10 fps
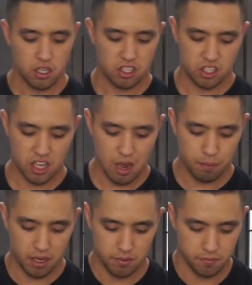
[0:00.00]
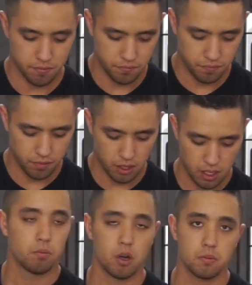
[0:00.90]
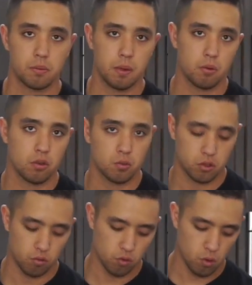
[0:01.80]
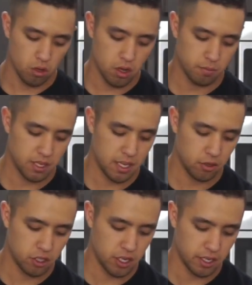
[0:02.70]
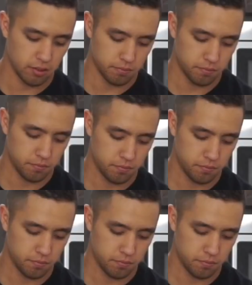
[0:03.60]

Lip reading: Stop it. Parchment paper is supposed to roll up. Take your chicken.